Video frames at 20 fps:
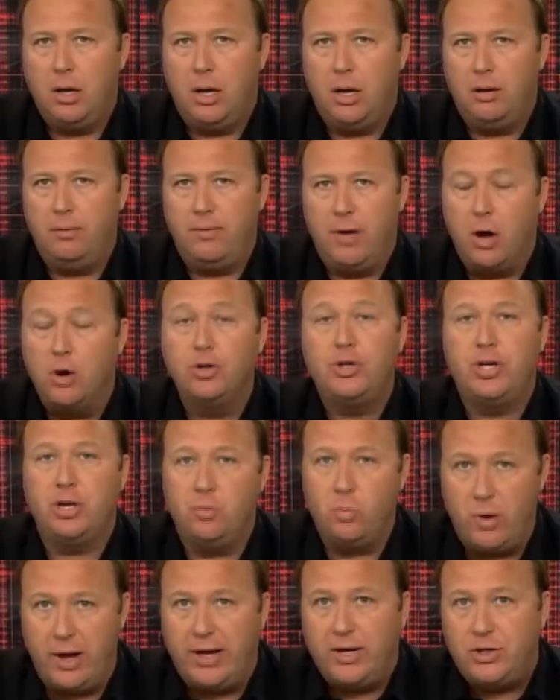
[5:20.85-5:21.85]
of
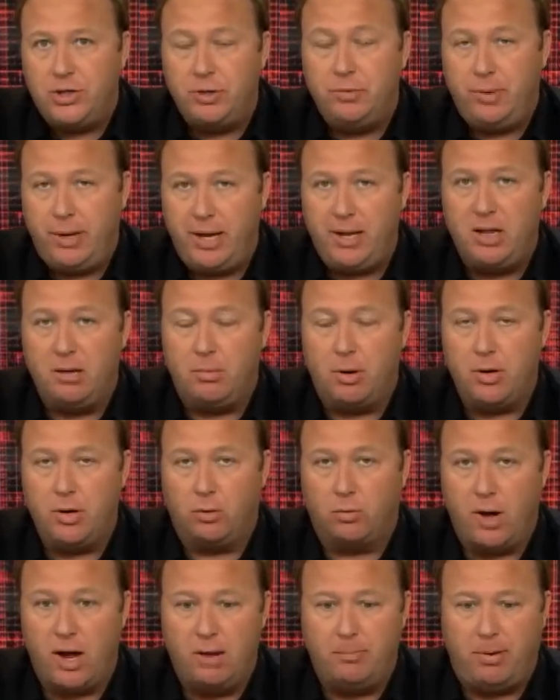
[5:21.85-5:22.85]
ocean waves. You need them or
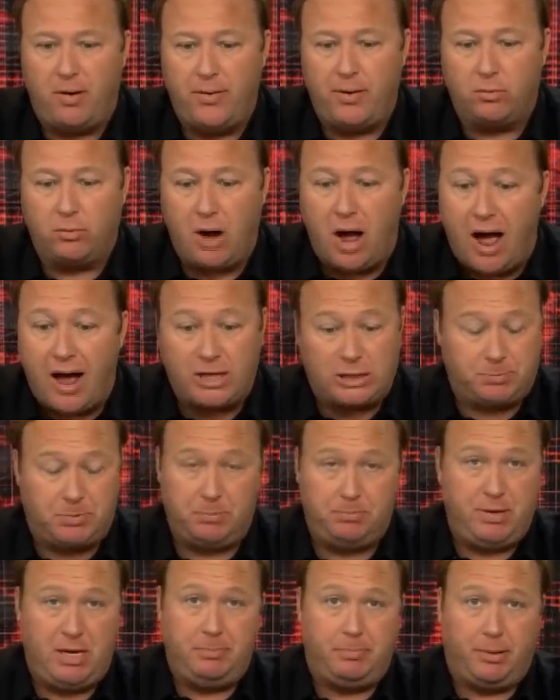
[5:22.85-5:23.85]
you'll run up on the rocks,
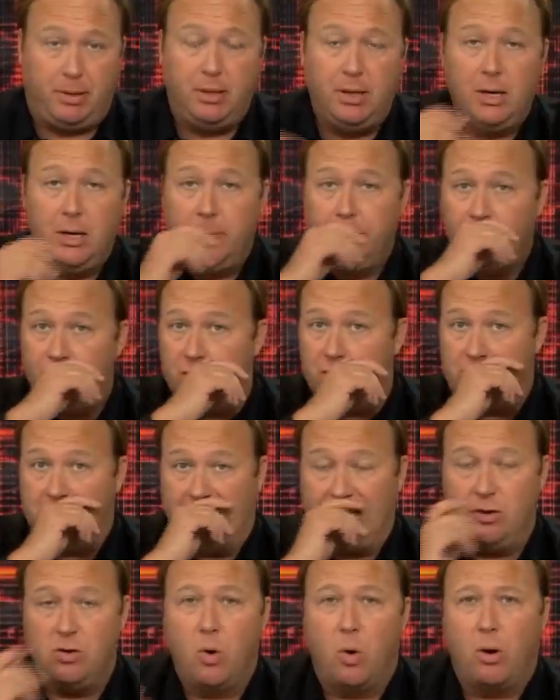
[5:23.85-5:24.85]
but people just
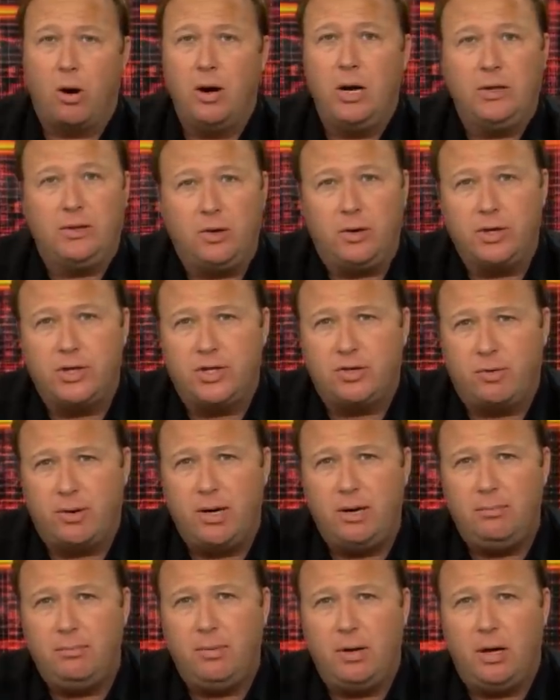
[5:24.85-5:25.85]
ignore it at their
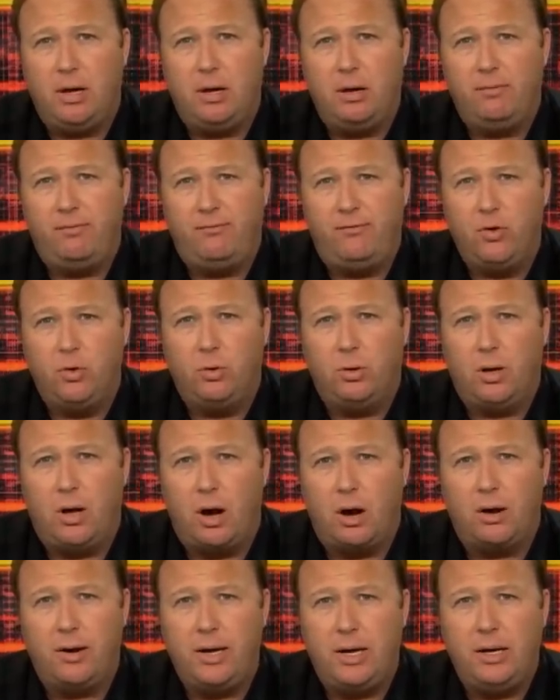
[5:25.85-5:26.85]
extreme uh,
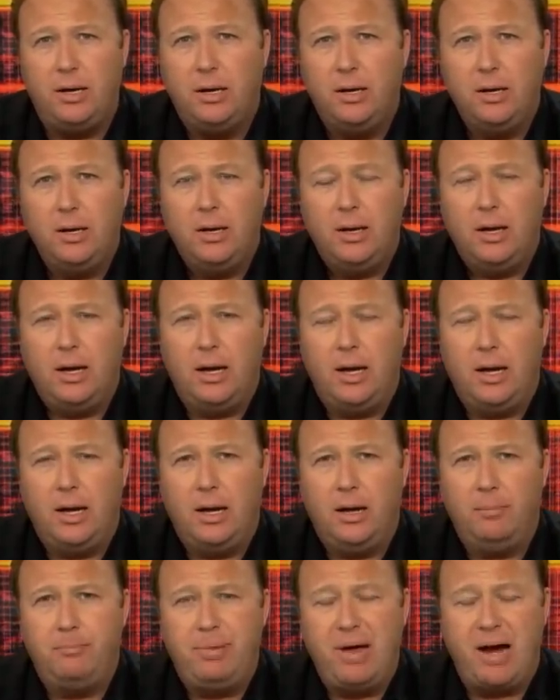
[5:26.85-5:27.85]
foolhardy
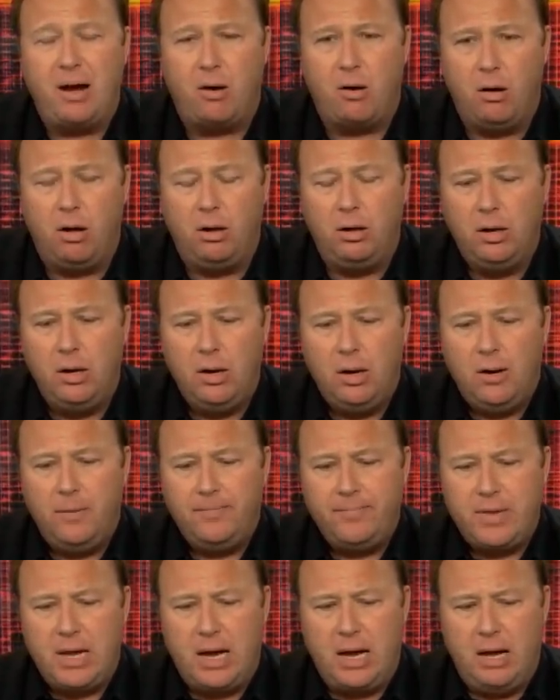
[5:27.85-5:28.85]
uh, peril.
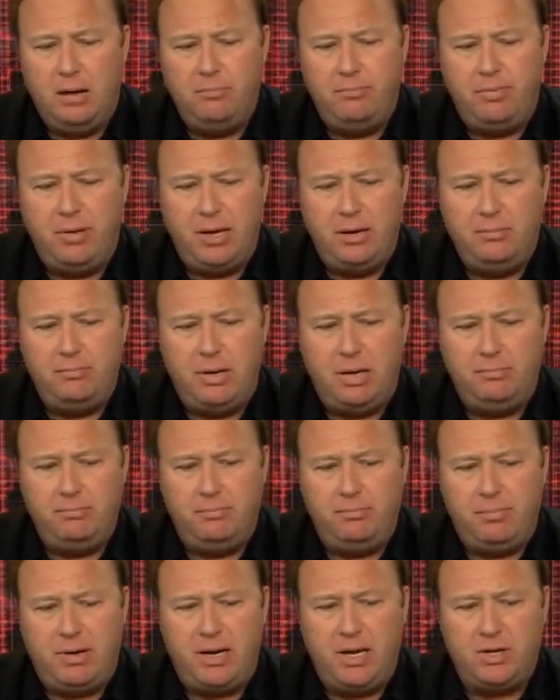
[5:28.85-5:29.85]
Um, but, but,
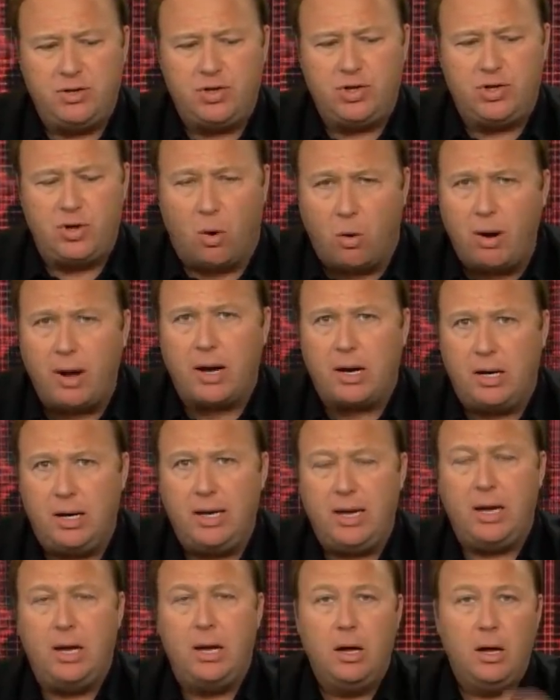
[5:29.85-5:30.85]
but
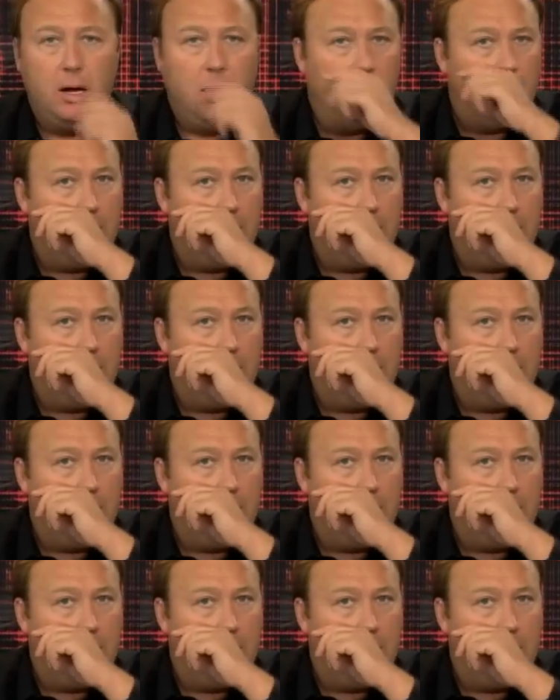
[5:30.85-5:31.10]
historically,